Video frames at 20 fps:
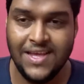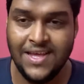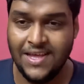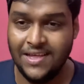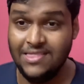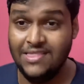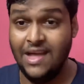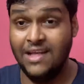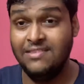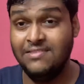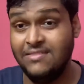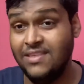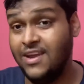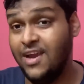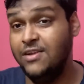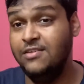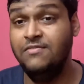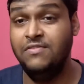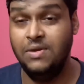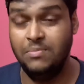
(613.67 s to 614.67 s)
That's the kind
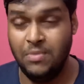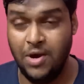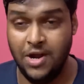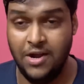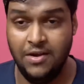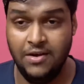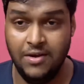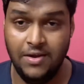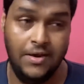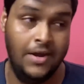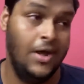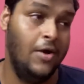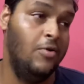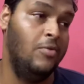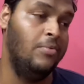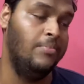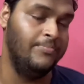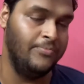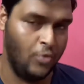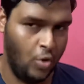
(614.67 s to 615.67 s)
of demand. Now,
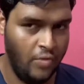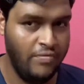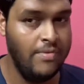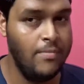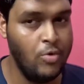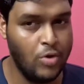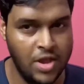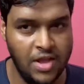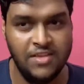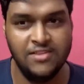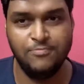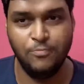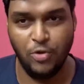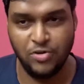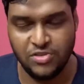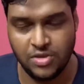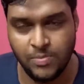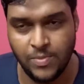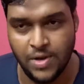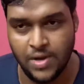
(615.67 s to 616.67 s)
overbooking is
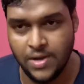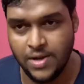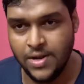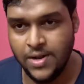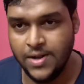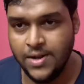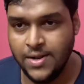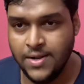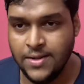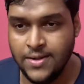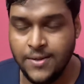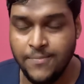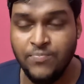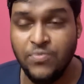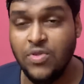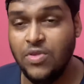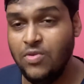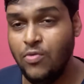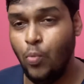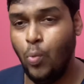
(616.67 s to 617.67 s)
possible.
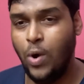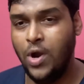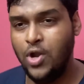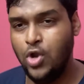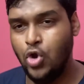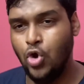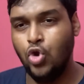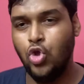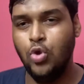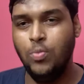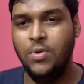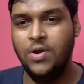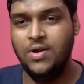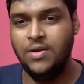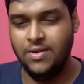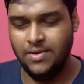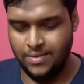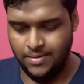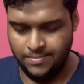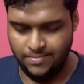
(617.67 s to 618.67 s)
One document
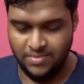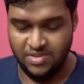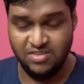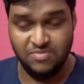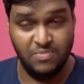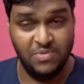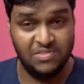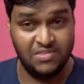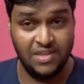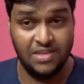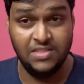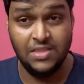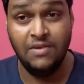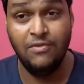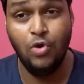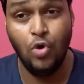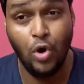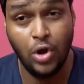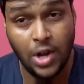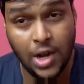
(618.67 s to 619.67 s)
is missing, they will
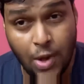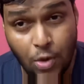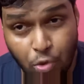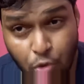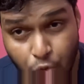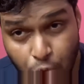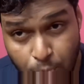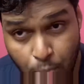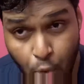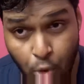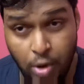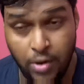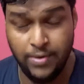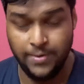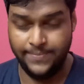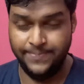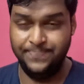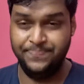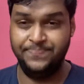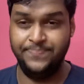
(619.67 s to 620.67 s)
not allow you to board.
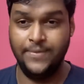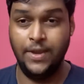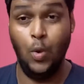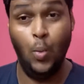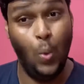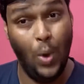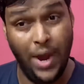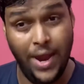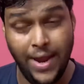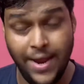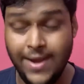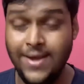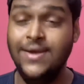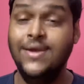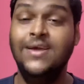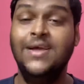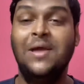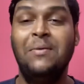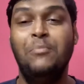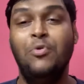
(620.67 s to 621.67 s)
Why?
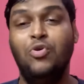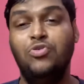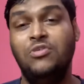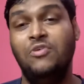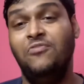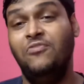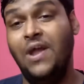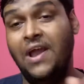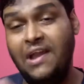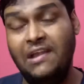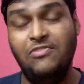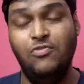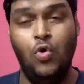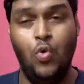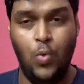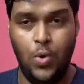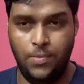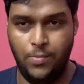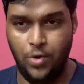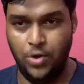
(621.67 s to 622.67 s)
Because the flight is
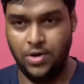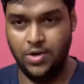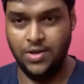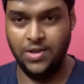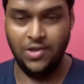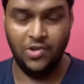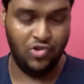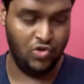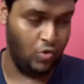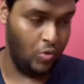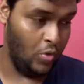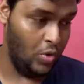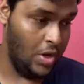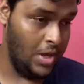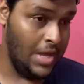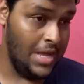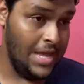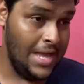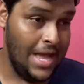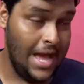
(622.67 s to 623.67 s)
overbooked. So
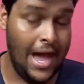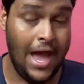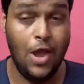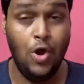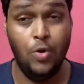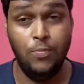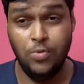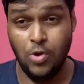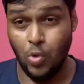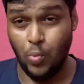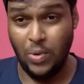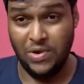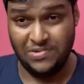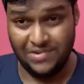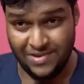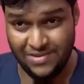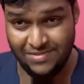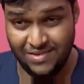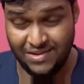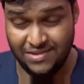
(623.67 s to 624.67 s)
I hope your question
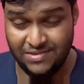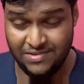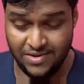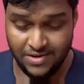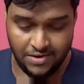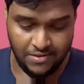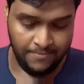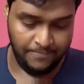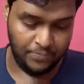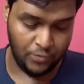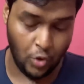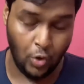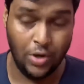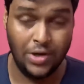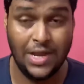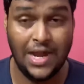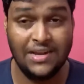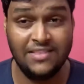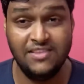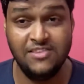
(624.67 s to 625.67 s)
is answered.
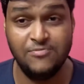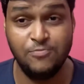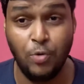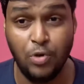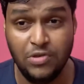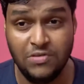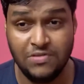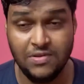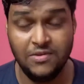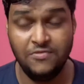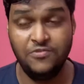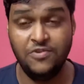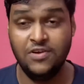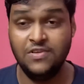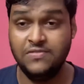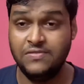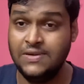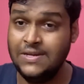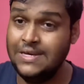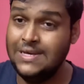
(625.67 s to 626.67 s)
Contact the sponsor
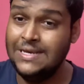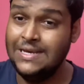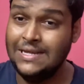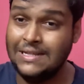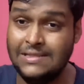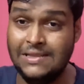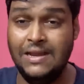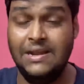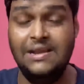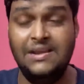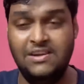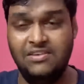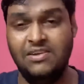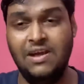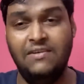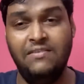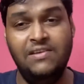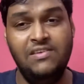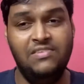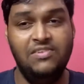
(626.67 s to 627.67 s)
first, then any
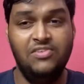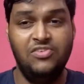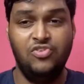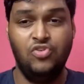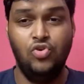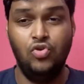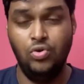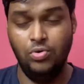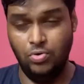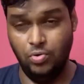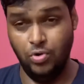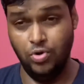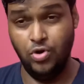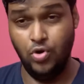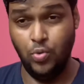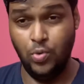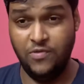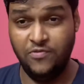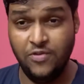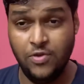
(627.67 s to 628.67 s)
travel agent is going to do
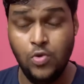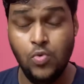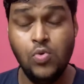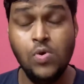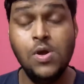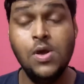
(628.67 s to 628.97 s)
it for you.